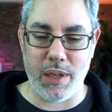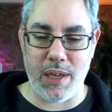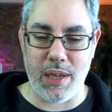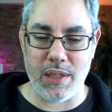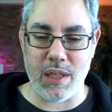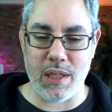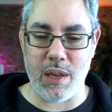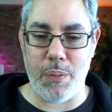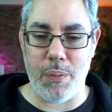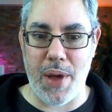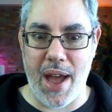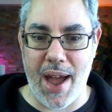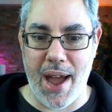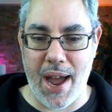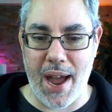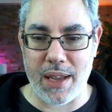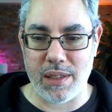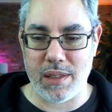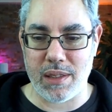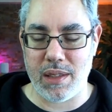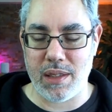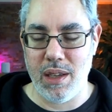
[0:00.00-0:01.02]
in the
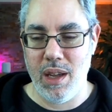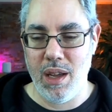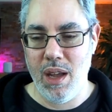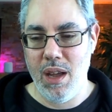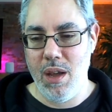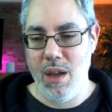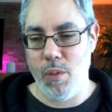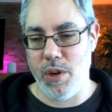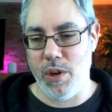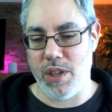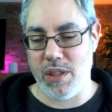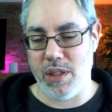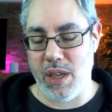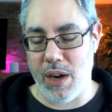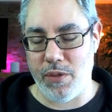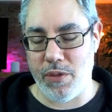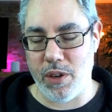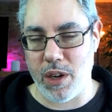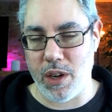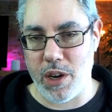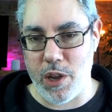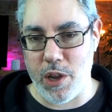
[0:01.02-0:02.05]
past, which is never
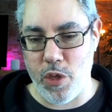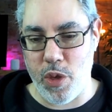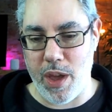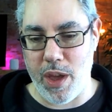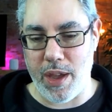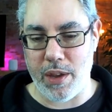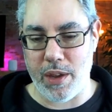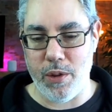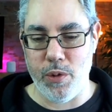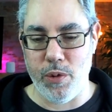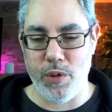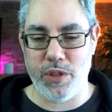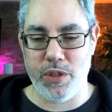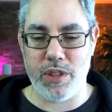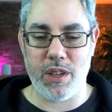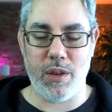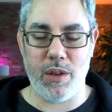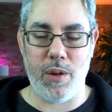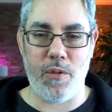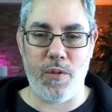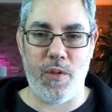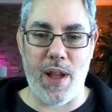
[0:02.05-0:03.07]
a good thing, who's
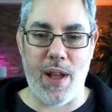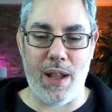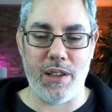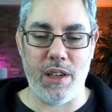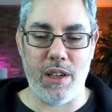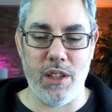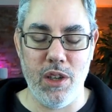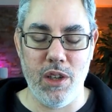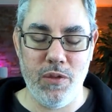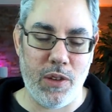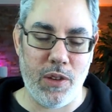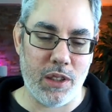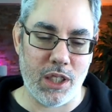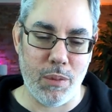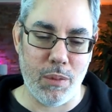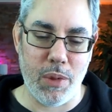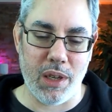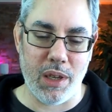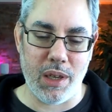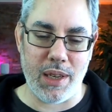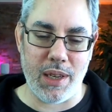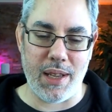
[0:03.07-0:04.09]
found a new
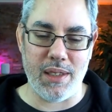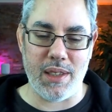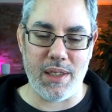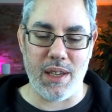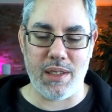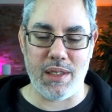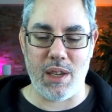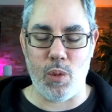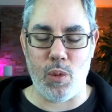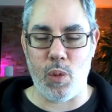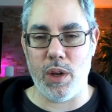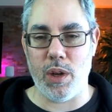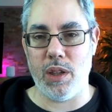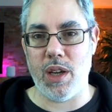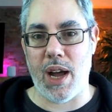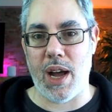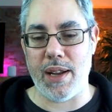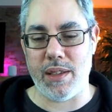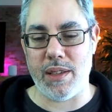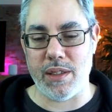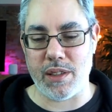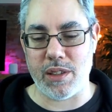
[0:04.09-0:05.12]
vulnerability and says he will
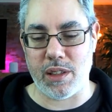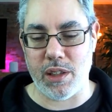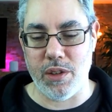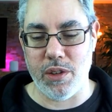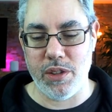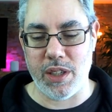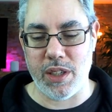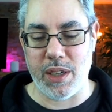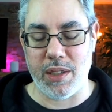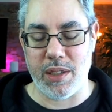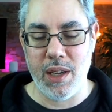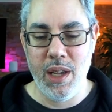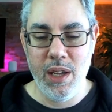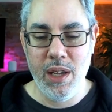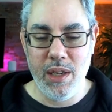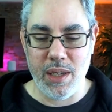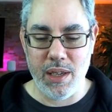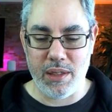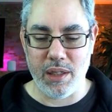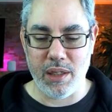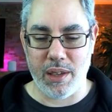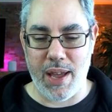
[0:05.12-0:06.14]
not disclose it
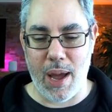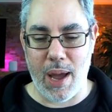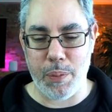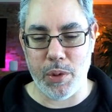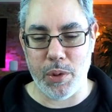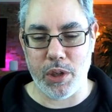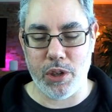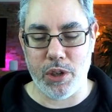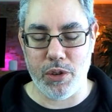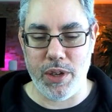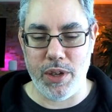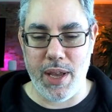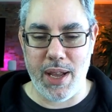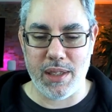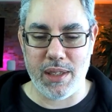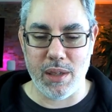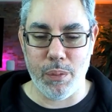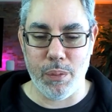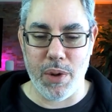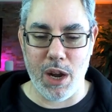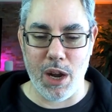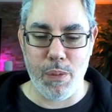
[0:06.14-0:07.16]
until Apple creates a
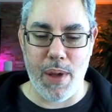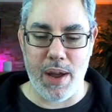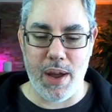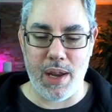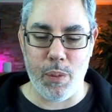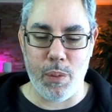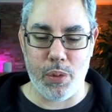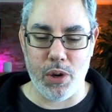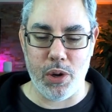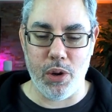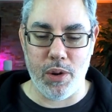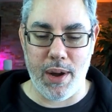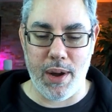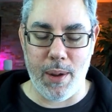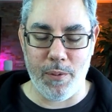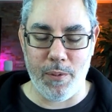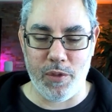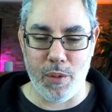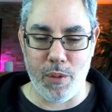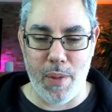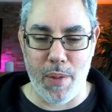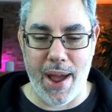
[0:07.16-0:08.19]
bug bounty program
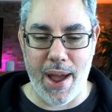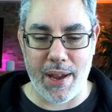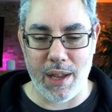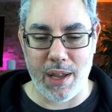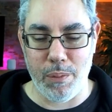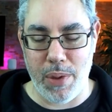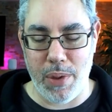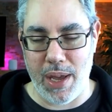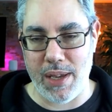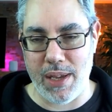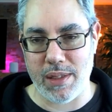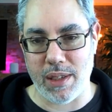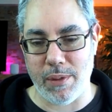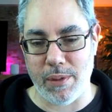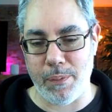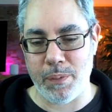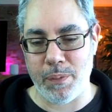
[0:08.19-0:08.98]
for Mac and pays him.